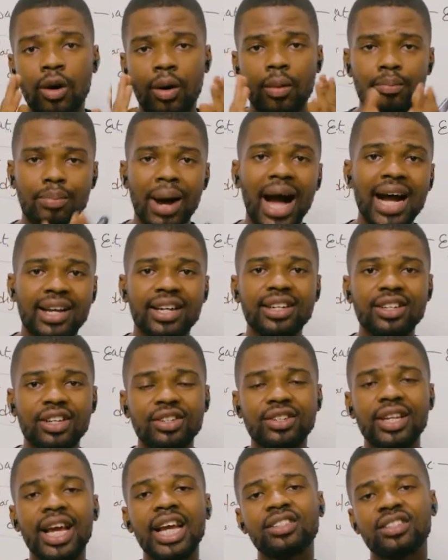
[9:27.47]
Back in the
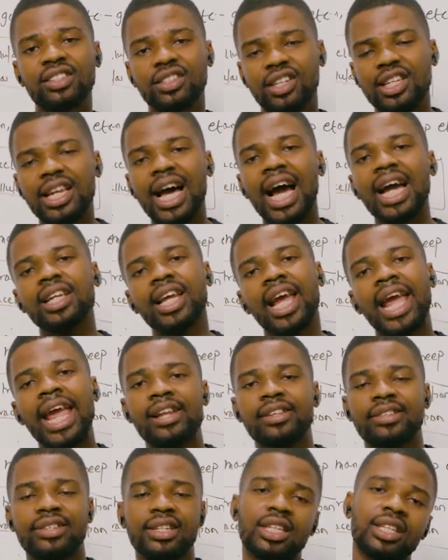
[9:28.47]
days, in the
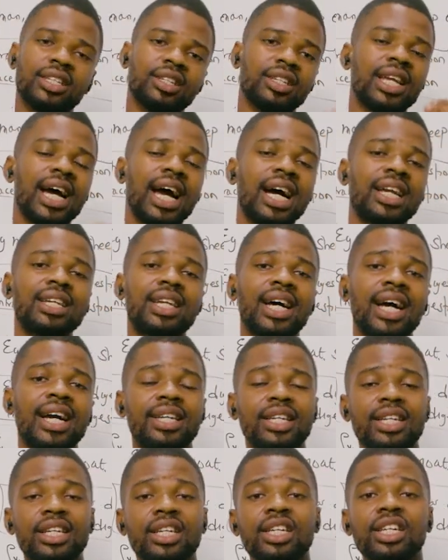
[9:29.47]
1980s, in the
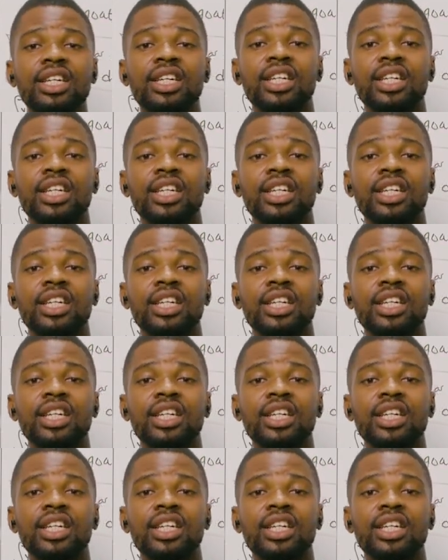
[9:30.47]
1990s,